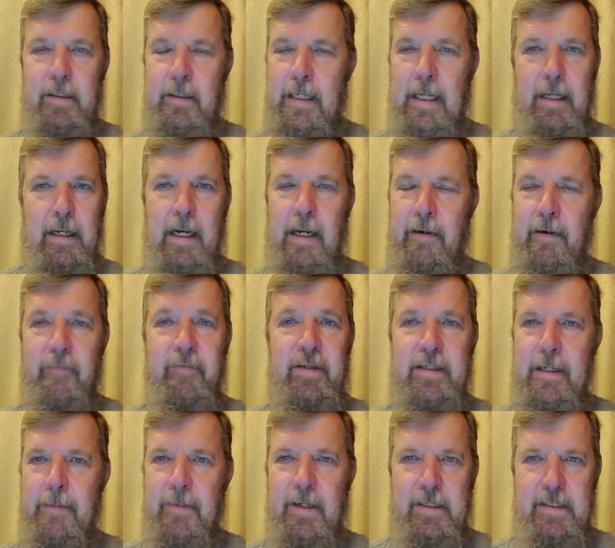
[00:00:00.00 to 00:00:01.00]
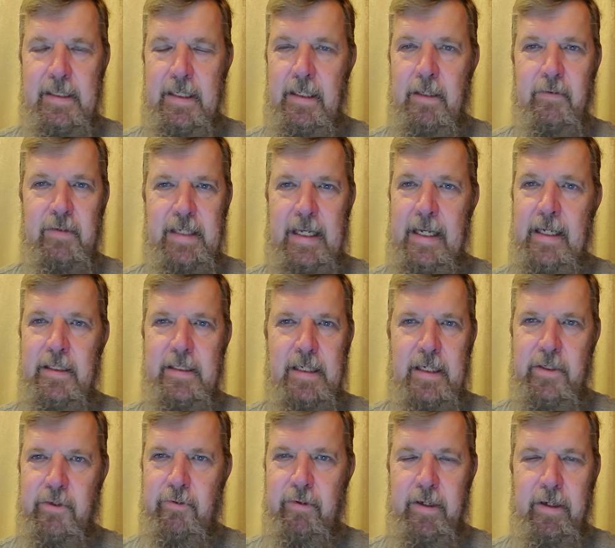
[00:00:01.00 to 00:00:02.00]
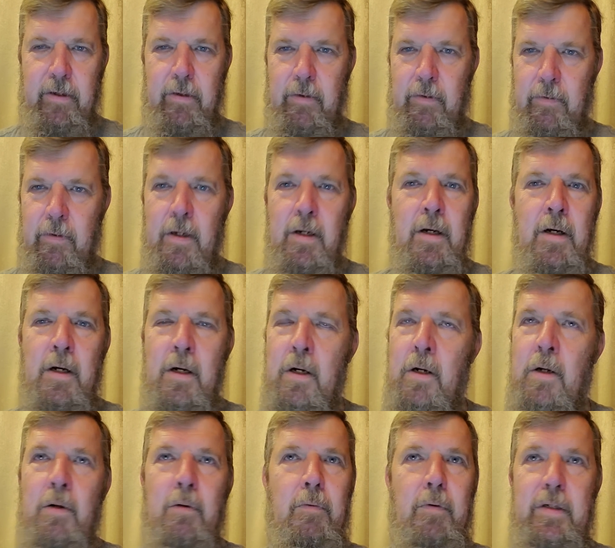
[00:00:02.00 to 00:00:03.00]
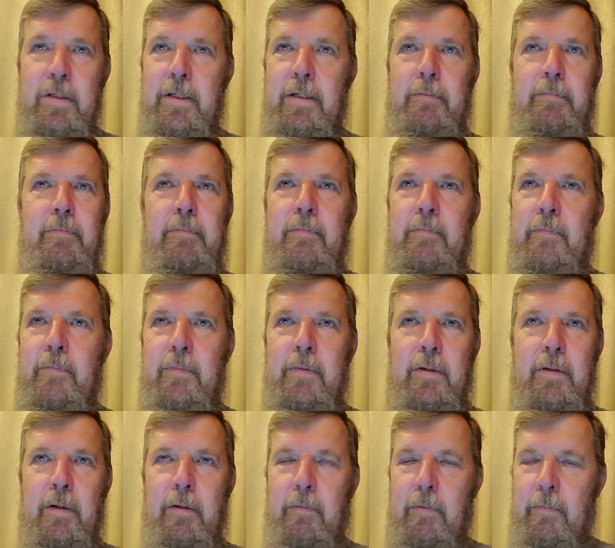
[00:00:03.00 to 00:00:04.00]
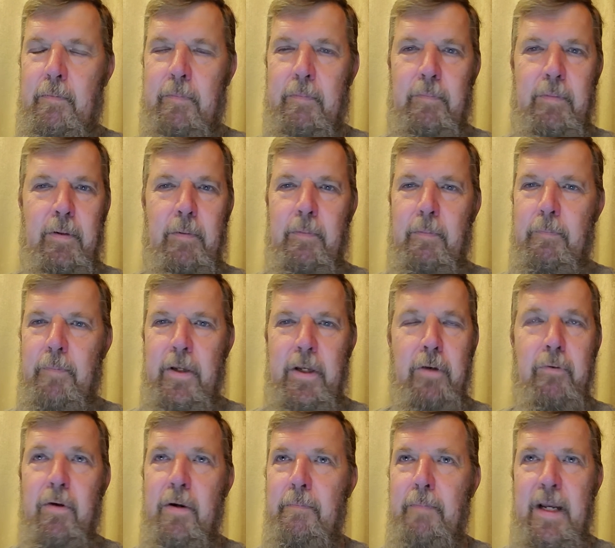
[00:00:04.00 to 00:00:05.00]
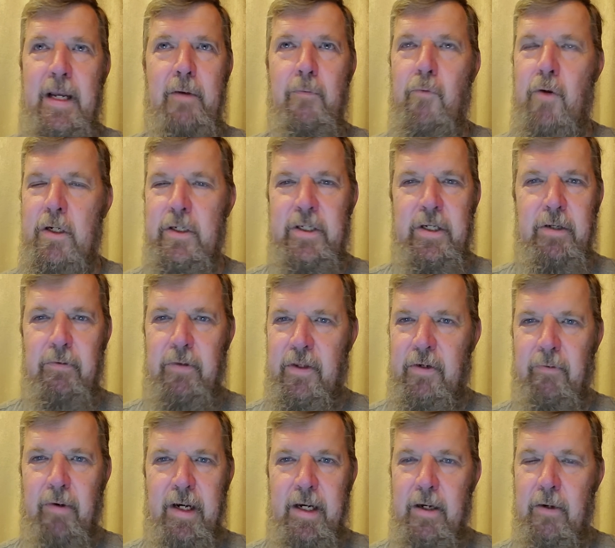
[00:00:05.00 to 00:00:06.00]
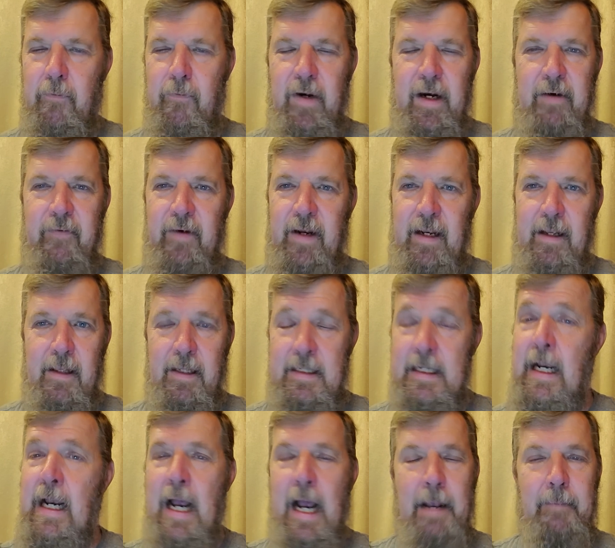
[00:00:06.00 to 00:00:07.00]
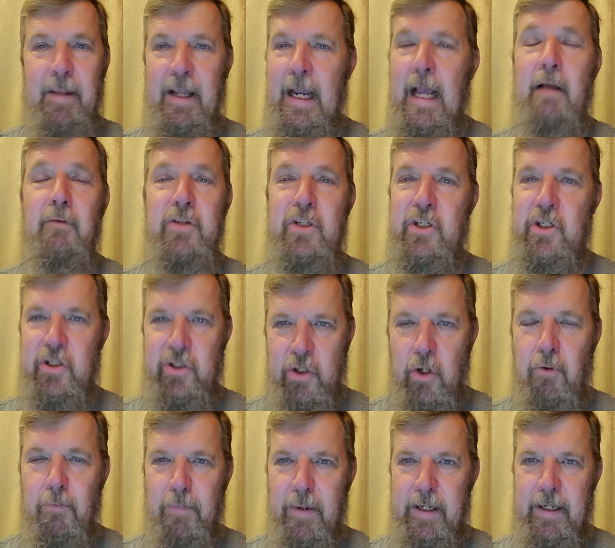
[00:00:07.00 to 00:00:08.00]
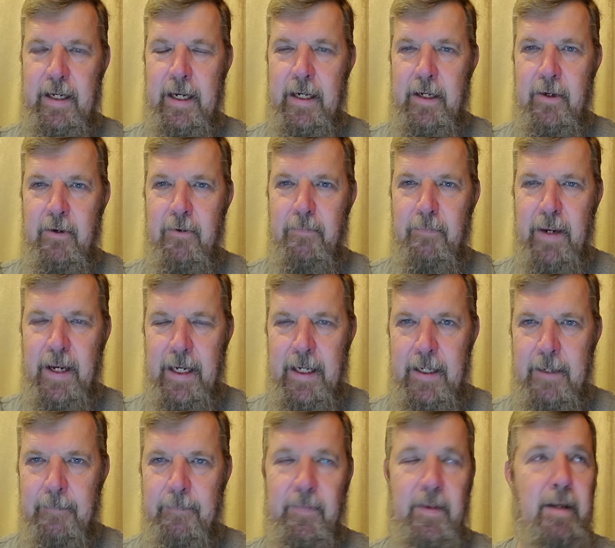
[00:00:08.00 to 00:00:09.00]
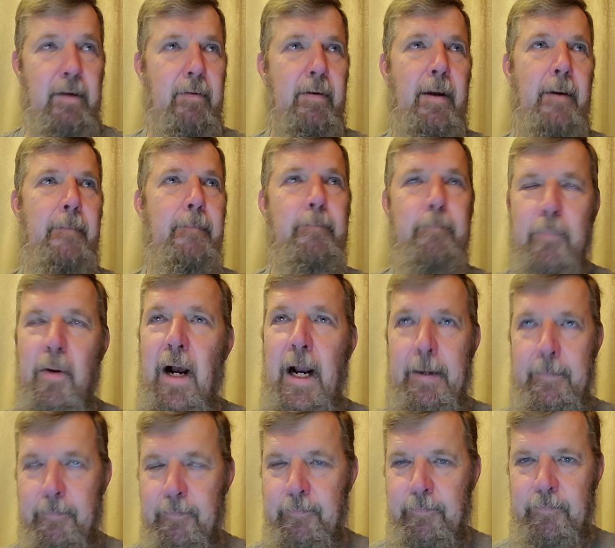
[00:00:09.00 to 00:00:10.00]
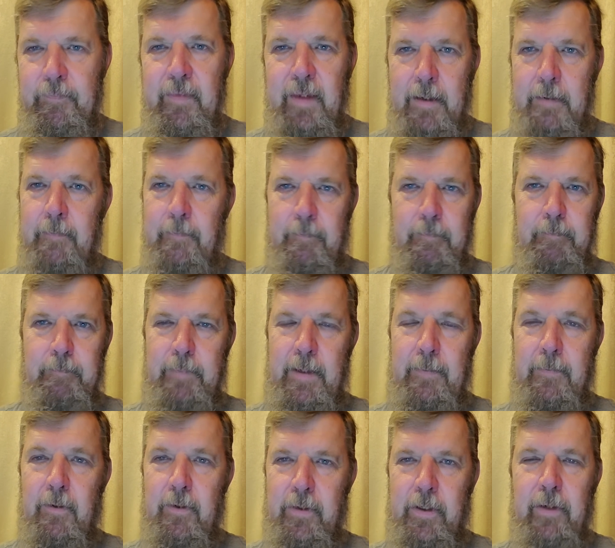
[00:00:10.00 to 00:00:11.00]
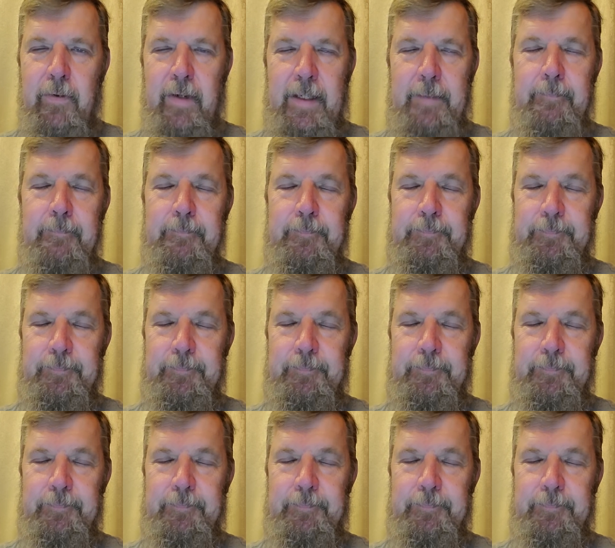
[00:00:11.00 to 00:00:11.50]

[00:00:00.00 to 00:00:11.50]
that every time I see those Ancestry or was it You and Me 123 or whatever the hell is, I'm like, how stupid can you be? Okay, but people do it.